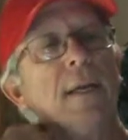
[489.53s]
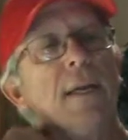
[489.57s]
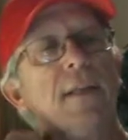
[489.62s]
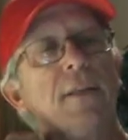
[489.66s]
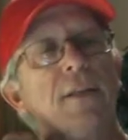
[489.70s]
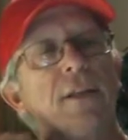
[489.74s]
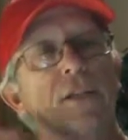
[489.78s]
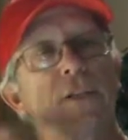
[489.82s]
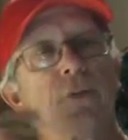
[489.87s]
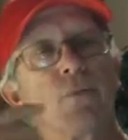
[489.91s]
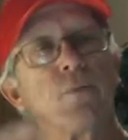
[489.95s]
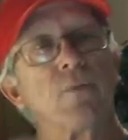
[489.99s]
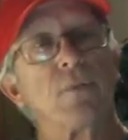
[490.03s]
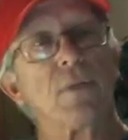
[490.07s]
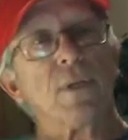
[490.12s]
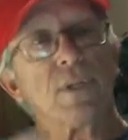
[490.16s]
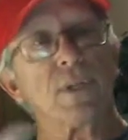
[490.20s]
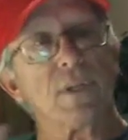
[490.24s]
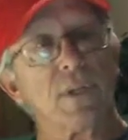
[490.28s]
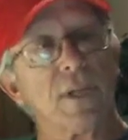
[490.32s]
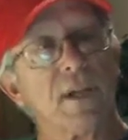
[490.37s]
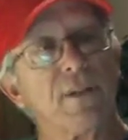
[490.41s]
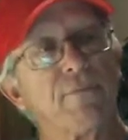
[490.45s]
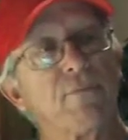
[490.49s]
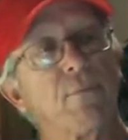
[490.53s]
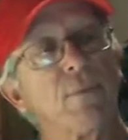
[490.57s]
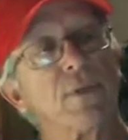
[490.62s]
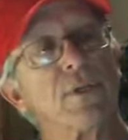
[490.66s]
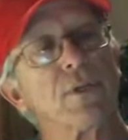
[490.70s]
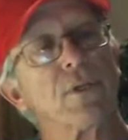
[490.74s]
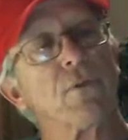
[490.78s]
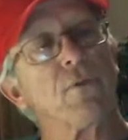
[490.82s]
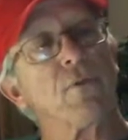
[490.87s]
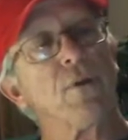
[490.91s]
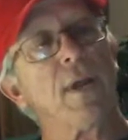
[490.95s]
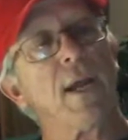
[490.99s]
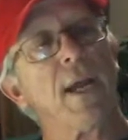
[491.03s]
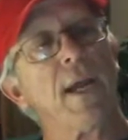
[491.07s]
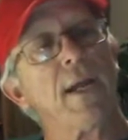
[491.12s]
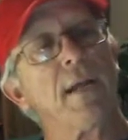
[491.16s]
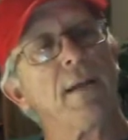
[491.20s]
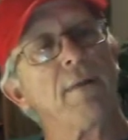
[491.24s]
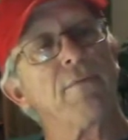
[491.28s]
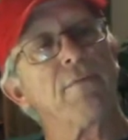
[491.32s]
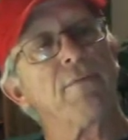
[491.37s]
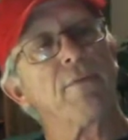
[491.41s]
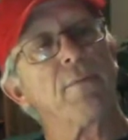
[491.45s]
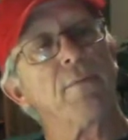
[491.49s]
this stuff was
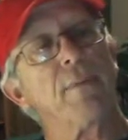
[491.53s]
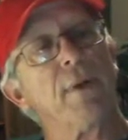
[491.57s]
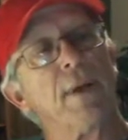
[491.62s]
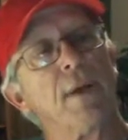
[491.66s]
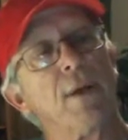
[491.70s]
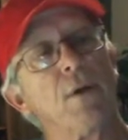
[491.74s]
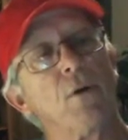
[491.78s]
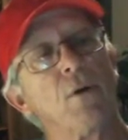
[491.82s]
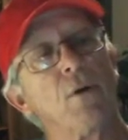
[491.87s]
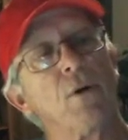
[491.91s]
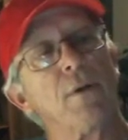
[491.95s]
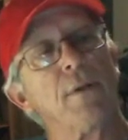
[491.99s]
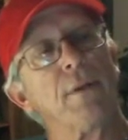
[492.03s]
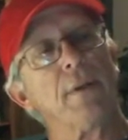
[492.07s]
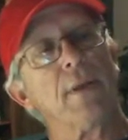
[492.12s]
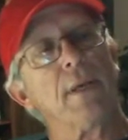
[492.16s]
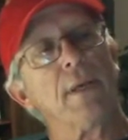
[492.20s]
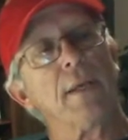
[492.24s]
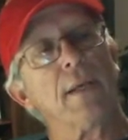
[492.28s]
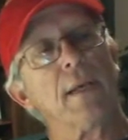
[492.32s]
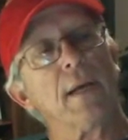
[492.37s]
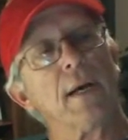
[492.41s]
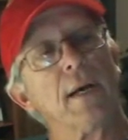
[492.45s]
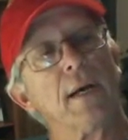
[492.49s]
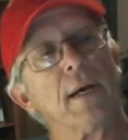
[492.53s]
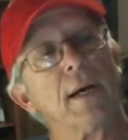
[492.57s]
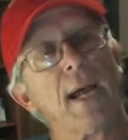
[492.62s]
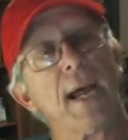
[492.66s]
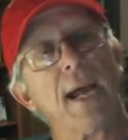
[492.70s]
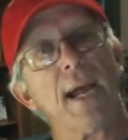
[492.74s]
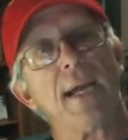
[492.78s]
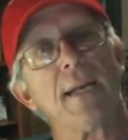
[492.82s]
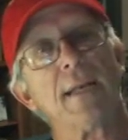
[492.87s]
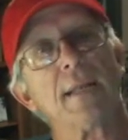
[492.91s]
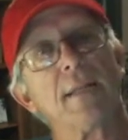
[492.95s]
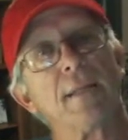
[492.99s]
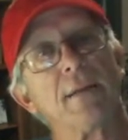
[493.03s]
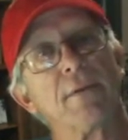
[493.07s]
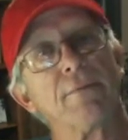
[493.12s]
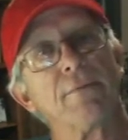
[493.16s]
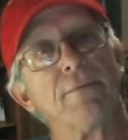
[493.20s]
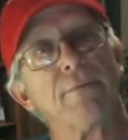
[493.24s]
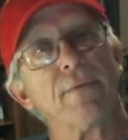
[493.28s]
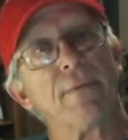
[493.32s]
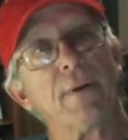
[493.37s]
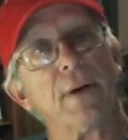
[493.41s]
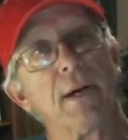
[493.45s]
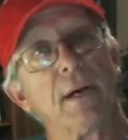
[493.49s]
created for me on the 8th
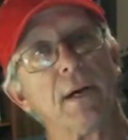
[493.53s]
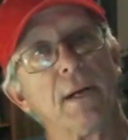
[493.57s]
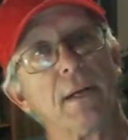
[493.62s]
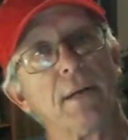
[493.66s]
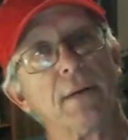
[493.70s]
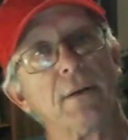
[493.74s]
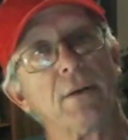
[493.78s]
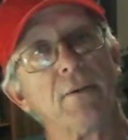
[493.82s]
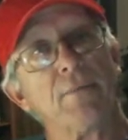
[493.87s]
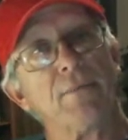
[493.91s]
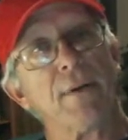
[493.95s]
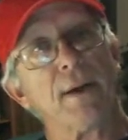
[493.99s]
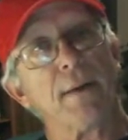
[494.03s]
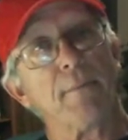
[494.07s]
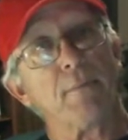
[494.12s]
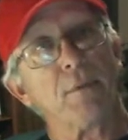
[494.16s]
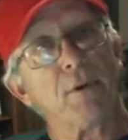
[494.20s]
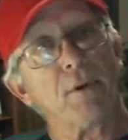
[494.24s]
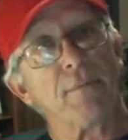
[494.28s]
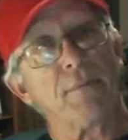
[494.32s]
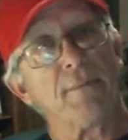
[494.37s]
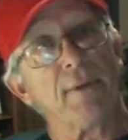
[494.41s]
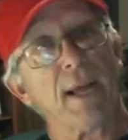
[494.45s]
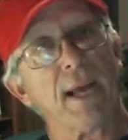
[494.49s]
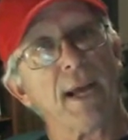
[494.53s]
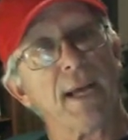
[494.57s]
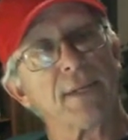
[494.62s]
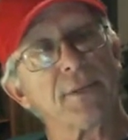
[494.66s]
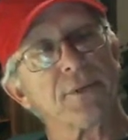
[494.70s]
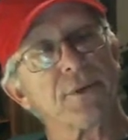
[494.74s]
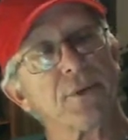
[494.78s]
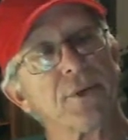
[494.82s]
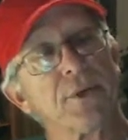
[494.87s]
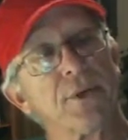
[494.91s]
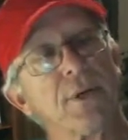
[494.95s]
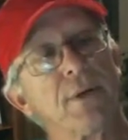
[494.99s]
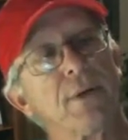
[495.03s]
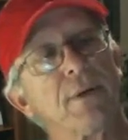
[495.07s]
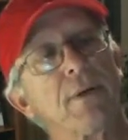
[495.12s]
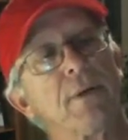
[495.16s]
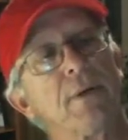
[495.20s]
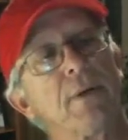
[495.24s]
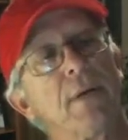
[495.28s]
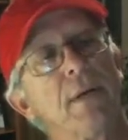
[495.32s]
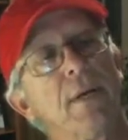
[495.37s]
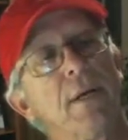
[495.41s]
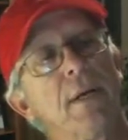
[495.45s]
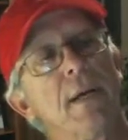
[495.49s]
of November of last year.
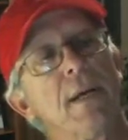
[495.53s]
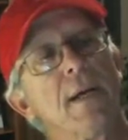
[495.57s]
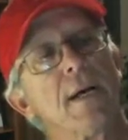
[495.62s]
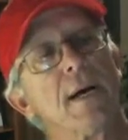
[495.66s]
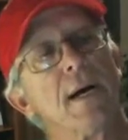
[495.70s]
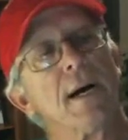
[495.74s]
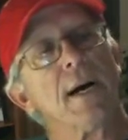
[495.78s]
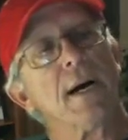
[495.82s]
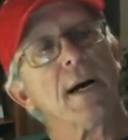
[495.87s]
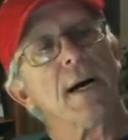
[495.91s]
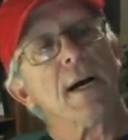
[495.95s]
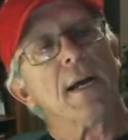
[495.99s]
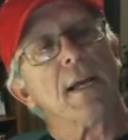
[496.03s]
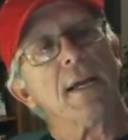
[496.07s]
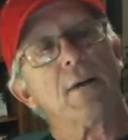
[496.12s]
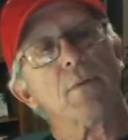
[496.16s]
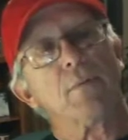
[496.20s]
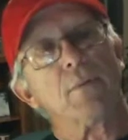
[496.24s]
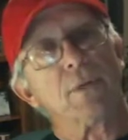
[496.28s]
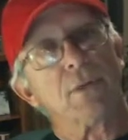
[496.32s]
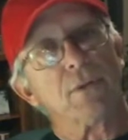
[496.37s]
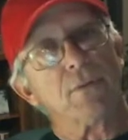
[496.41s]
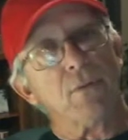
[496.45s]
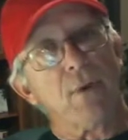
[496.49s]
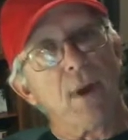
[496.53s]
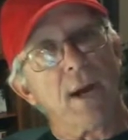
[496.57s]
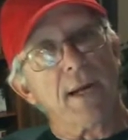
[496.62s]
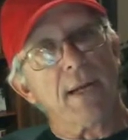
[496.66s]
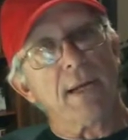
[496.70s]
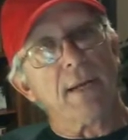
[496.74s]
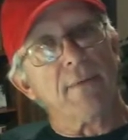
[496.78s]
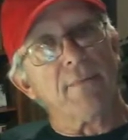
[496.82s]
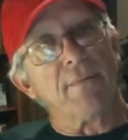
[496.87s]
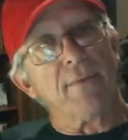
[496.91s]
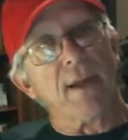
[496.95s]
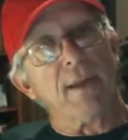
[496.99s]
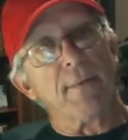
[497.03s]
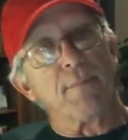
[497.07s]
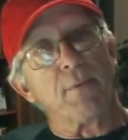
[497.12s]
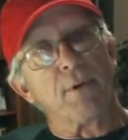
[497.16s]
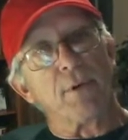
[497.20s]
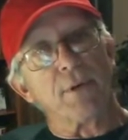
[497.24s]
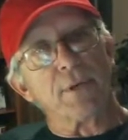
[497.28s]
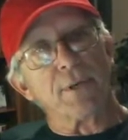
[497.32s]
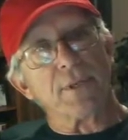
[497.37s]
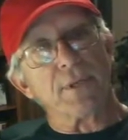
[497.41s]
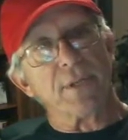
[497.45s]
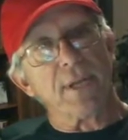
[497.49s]
It was ready to vape
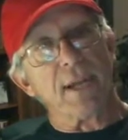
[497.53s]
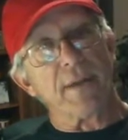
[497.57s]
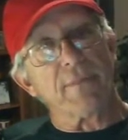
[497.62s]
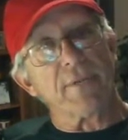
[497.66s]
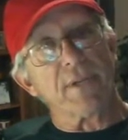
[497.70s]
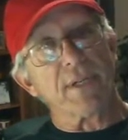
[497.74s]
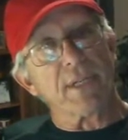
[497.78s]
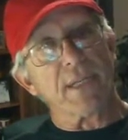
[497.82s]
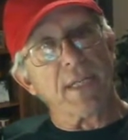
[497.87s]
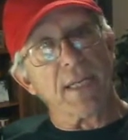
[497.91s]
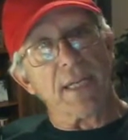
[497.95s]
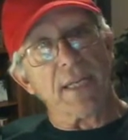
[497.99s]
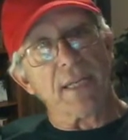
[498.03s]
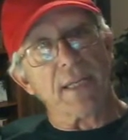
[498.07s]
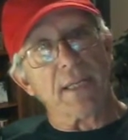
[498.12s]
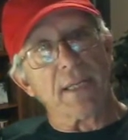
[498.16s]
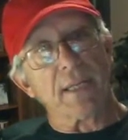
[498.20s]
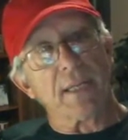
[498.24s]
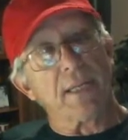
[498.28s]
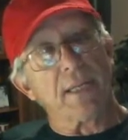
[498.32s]
on the 17th,